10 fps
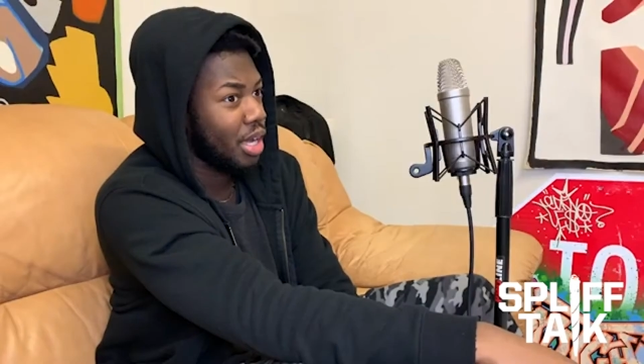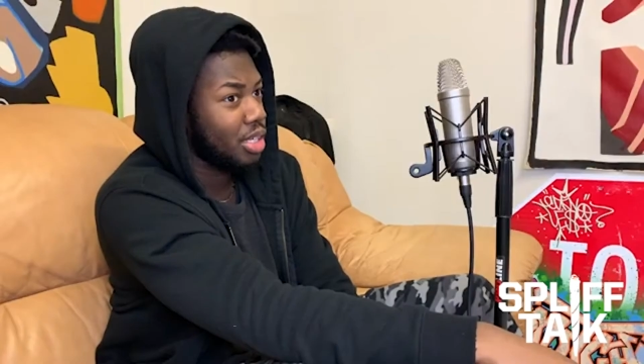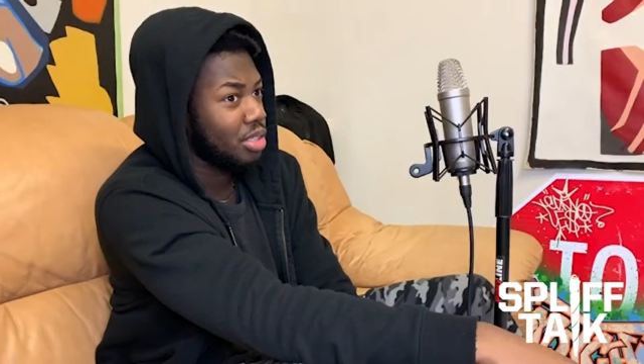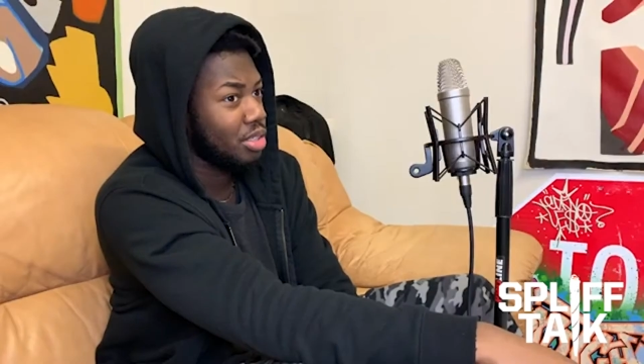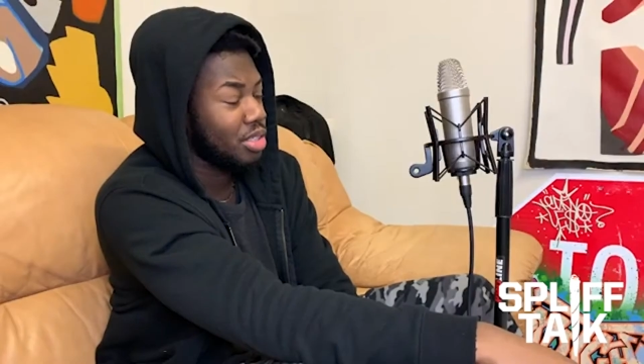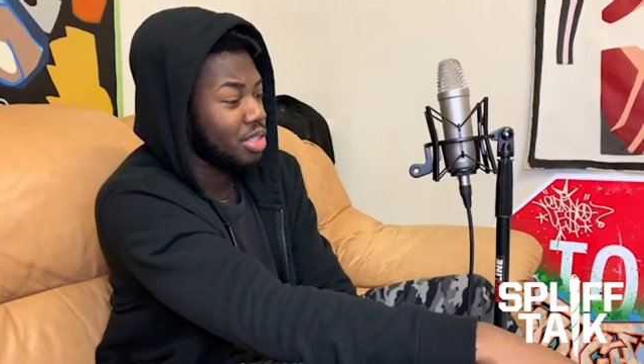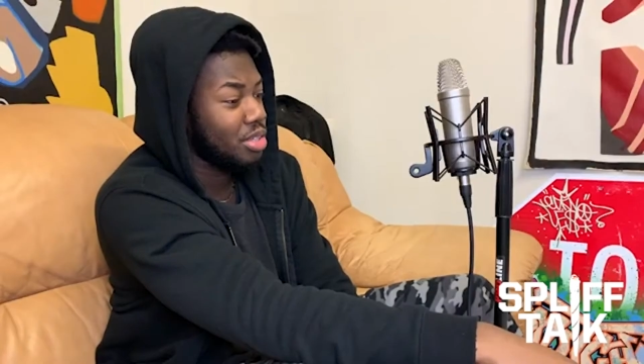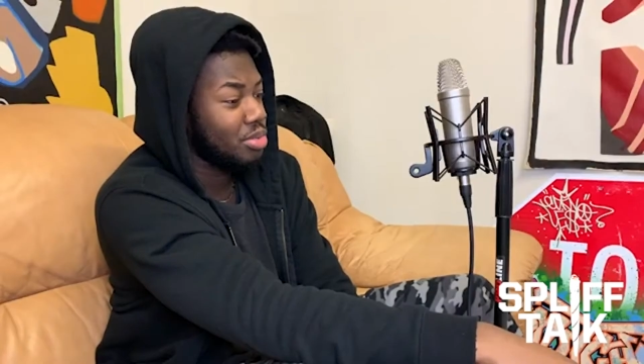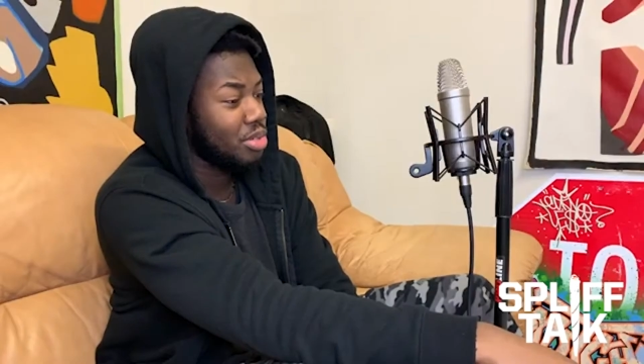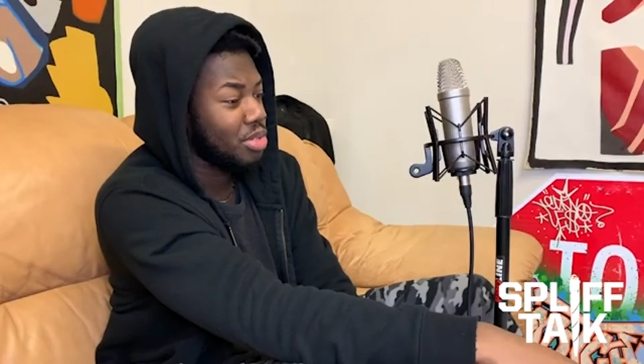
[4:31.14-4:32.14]
he
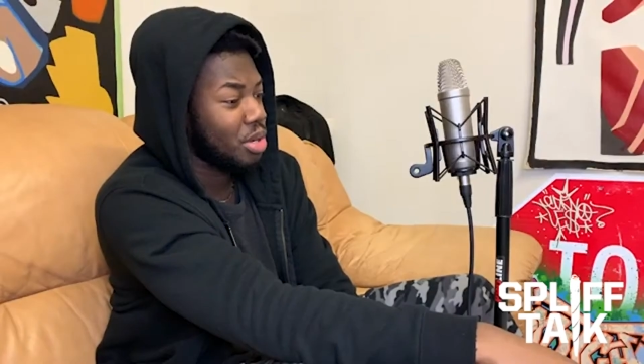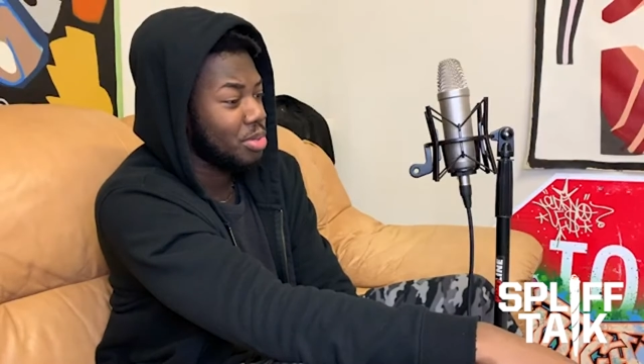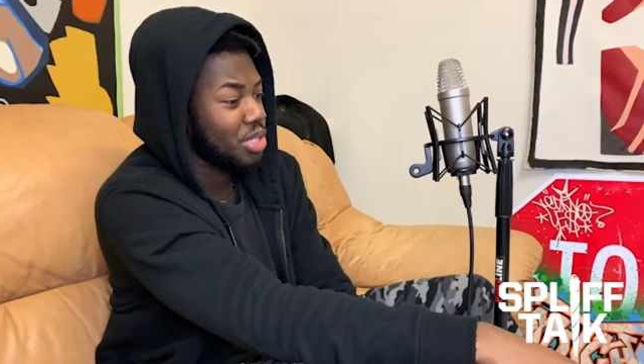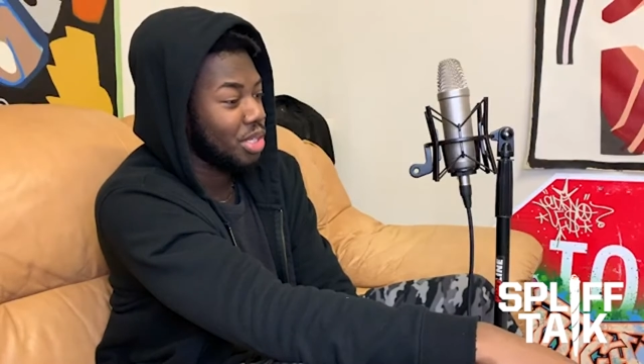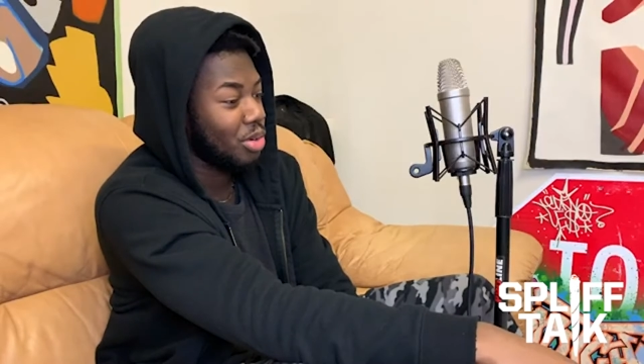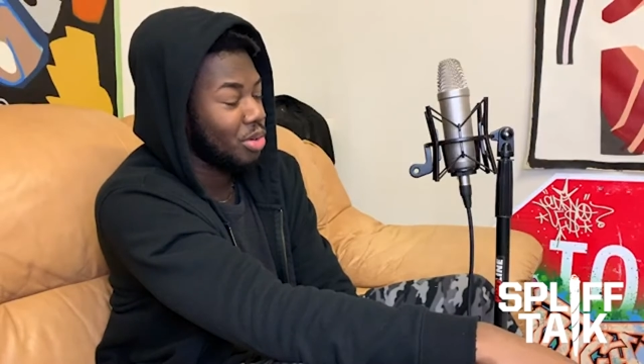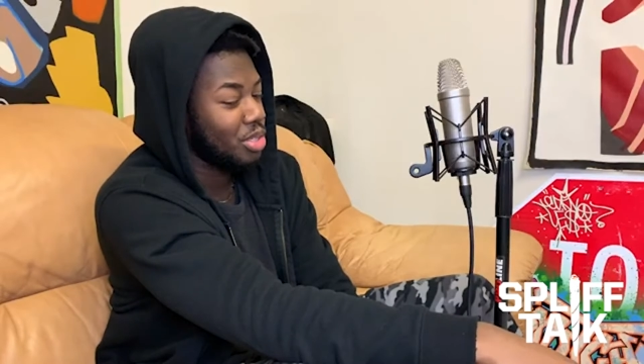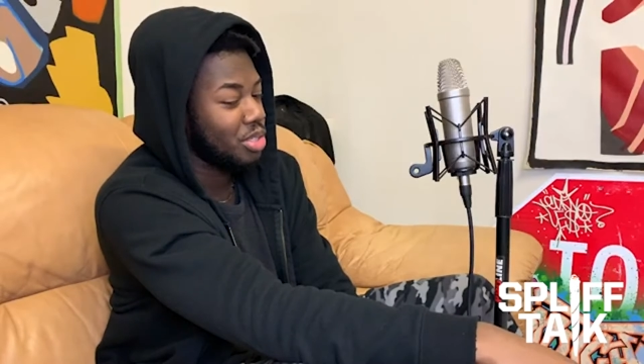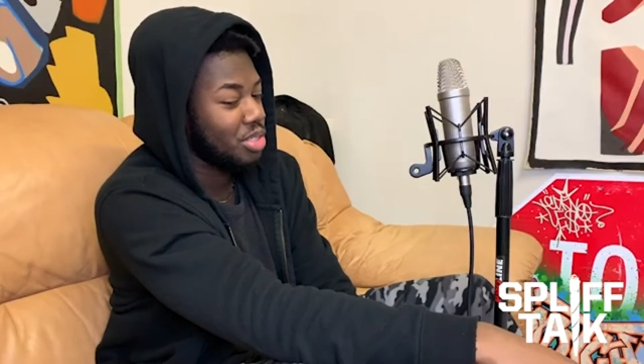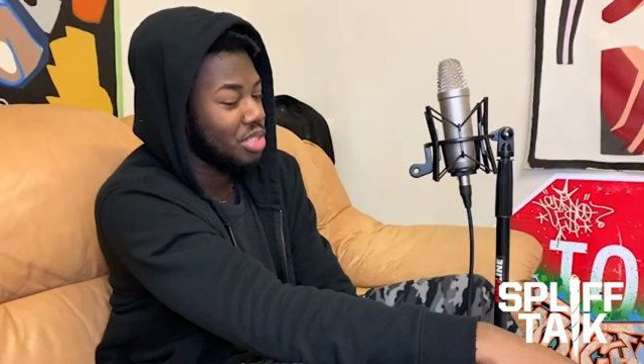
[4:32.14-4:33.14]
it's almost like
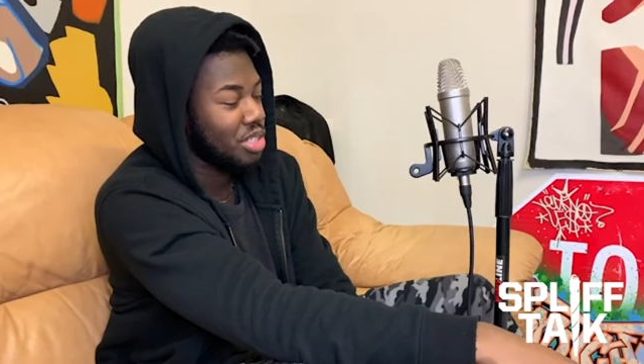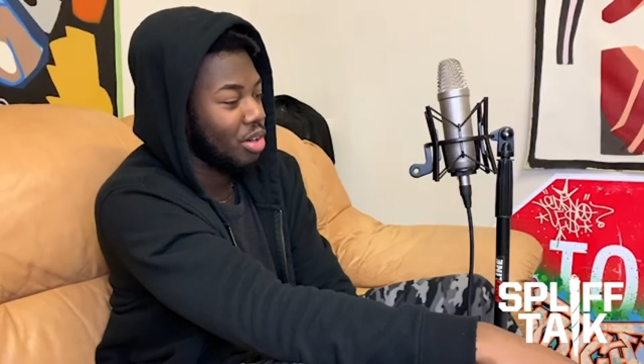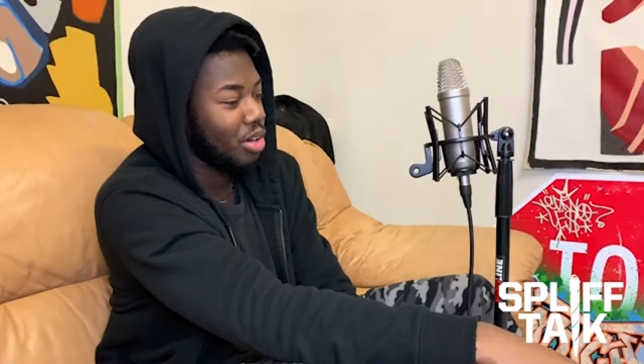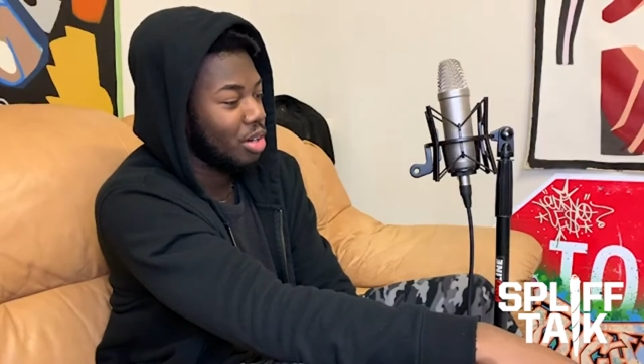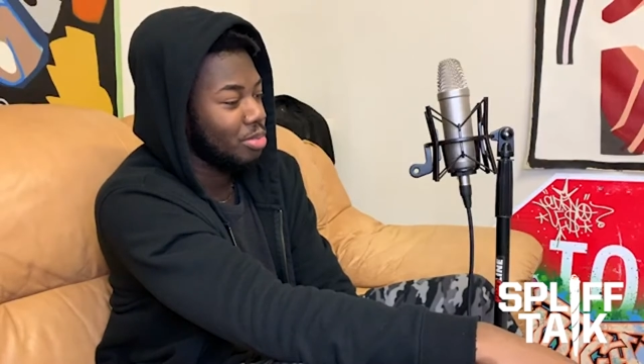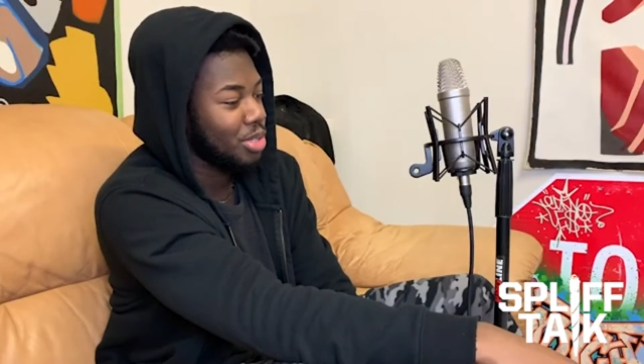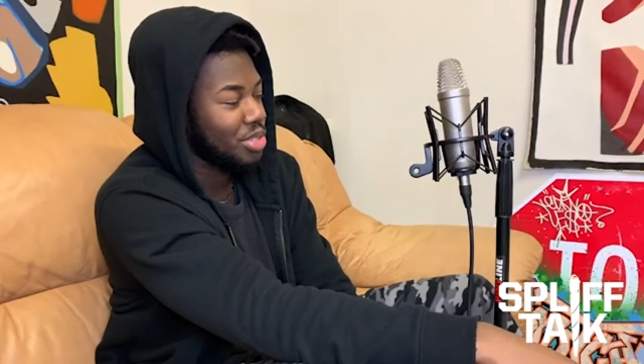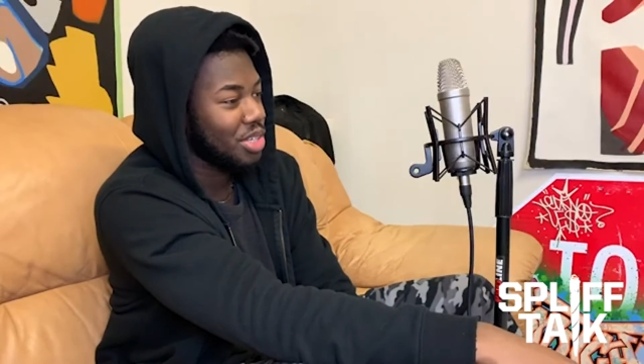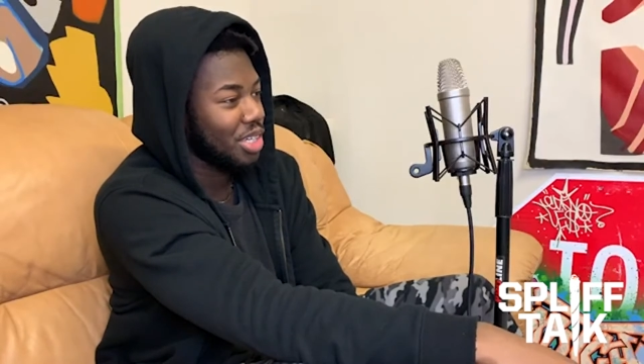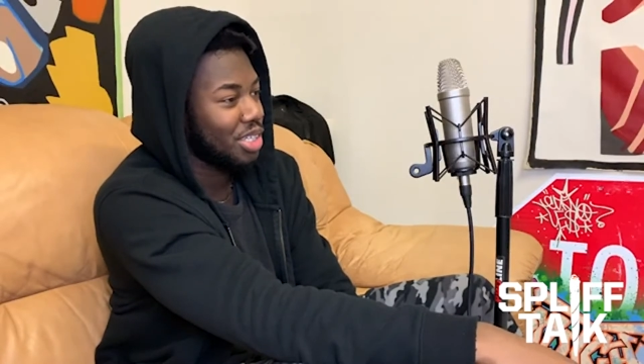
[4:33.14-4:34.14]
going to DR
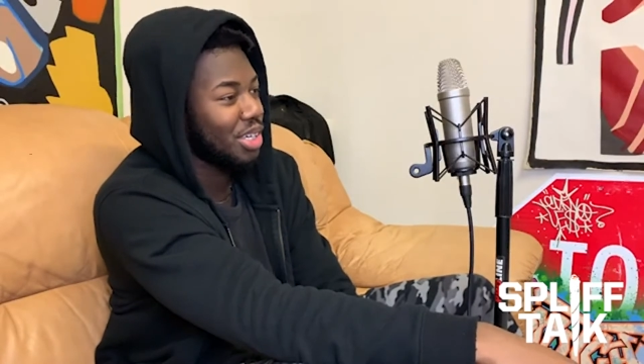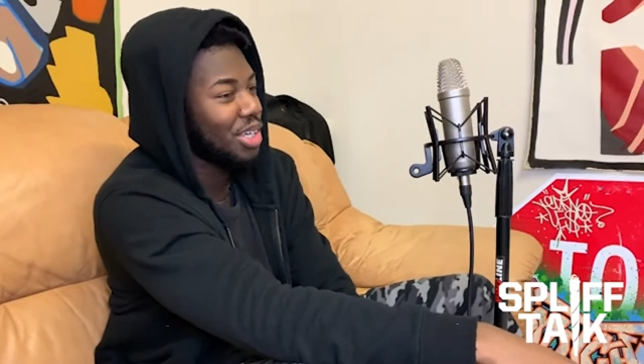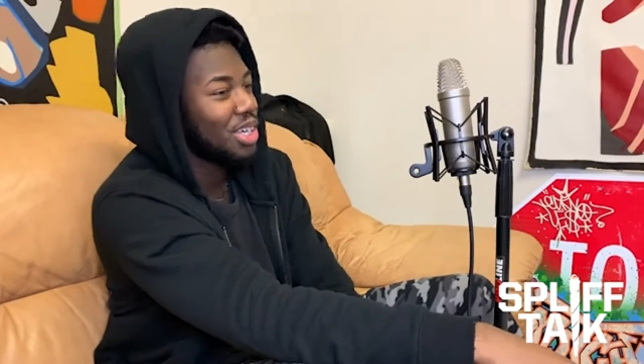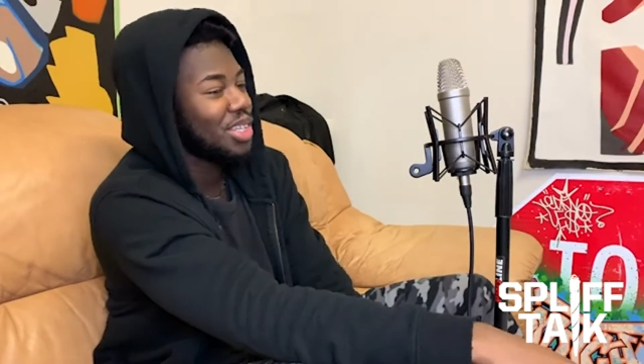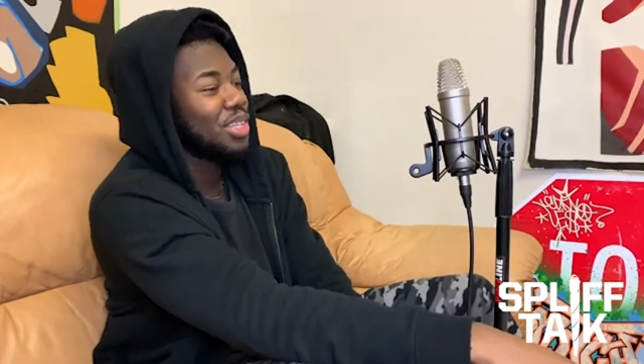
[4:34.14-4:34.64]
almost like